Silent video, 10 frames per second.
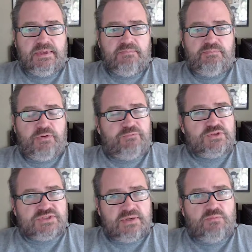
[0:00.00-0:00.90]
But for
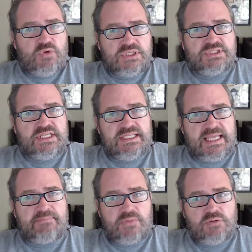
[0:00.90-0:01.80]
some reason in
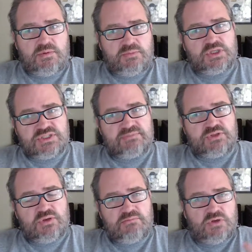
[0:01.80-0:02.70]
that moment, because I'm
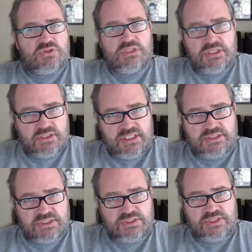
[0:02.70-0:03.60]
so emotionally
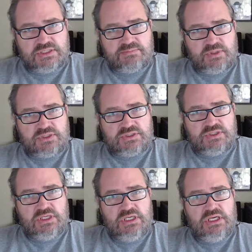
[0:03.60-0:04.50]
connected to this
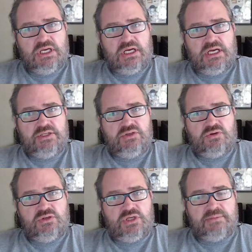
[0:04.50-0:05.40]
person,
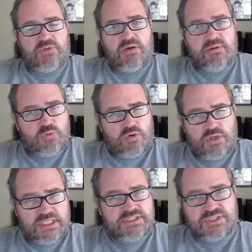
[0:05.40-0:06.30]
I'm going more on
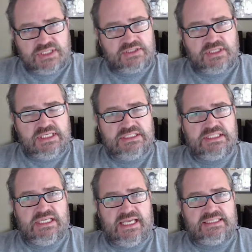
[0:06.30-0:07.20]
instinct than
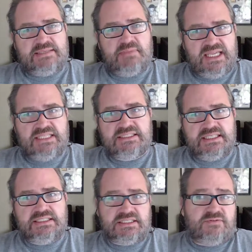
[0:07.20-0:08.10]
intellect. And my
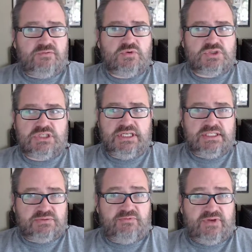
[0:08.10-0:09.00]
instinct, unfortunately,
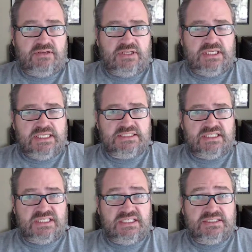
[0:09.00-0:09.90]
as we found out
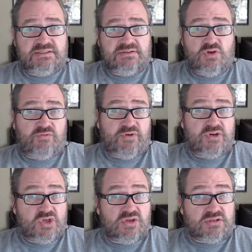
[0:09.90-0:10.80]
yesterday, is not very
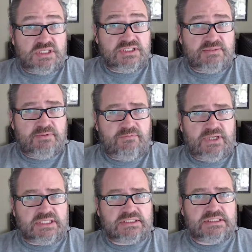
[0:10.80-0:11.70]
good and needs to be
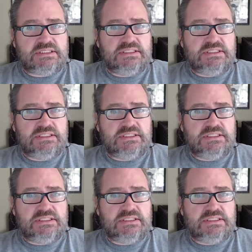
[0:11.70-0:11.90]
fixed.